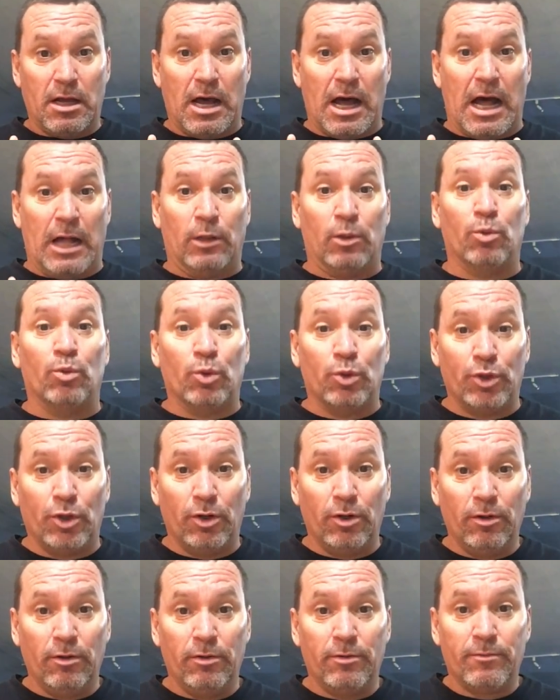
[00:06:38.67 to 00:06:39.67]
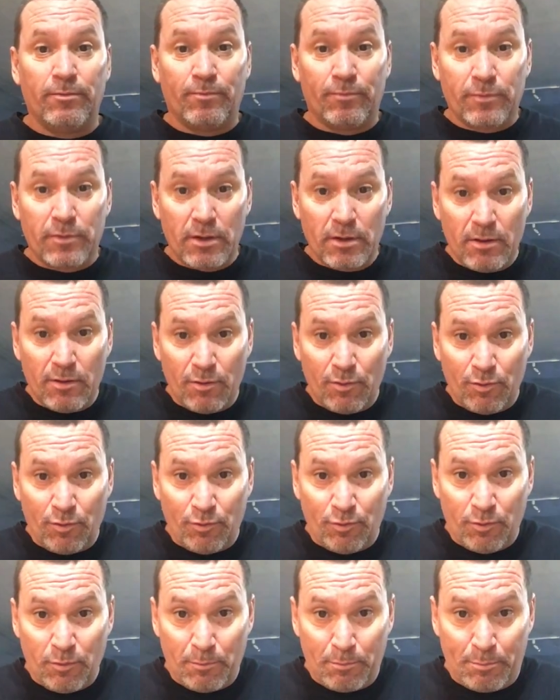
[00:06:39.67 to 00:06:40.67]
Aluno
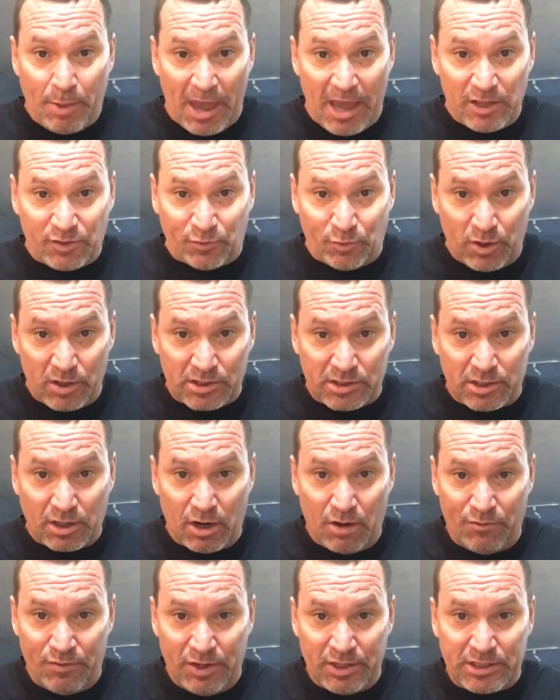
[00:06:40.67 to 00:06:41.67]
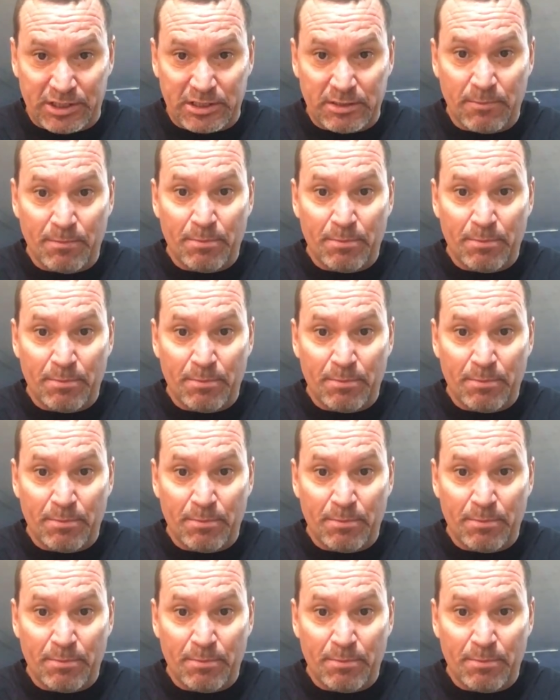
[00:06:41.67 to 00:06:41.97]
pays for a service